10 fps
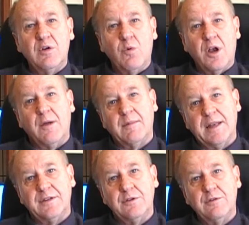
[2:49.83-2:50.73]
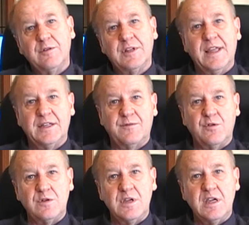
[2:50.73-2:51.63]
what I'm going to do for the next
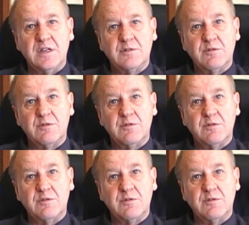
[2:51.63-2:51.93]
few years,